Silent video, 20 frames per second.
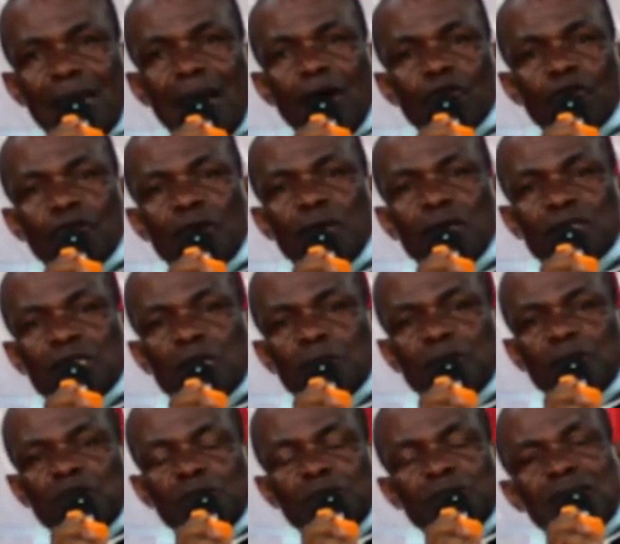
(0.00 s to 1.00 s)
Now,
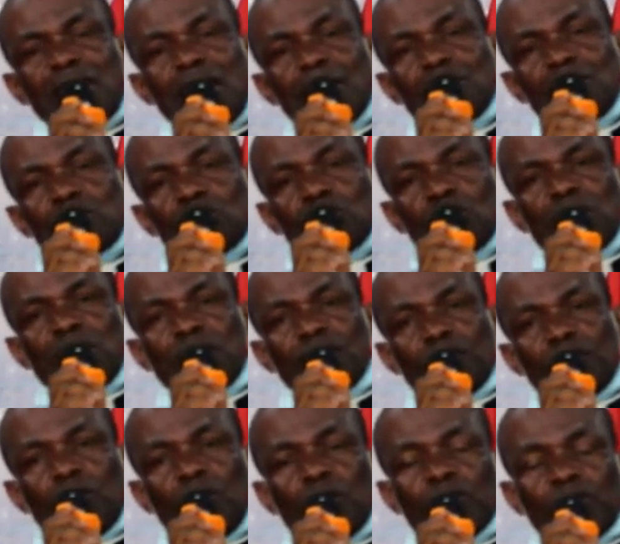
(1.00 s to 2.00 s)
fellowship is becoming too
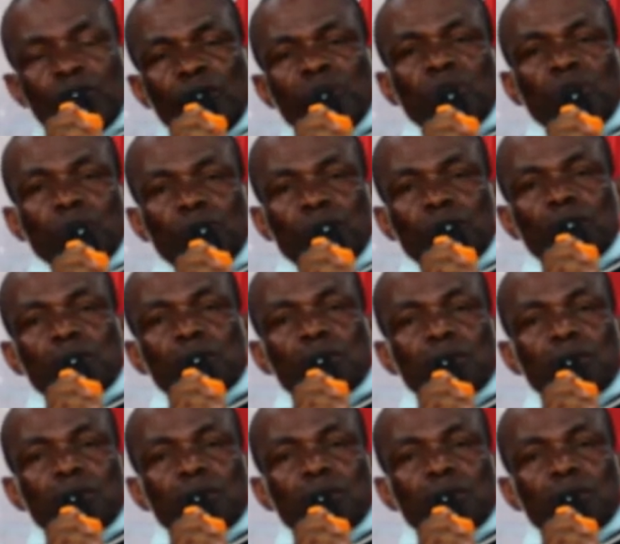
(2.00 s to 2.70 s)
difficult for you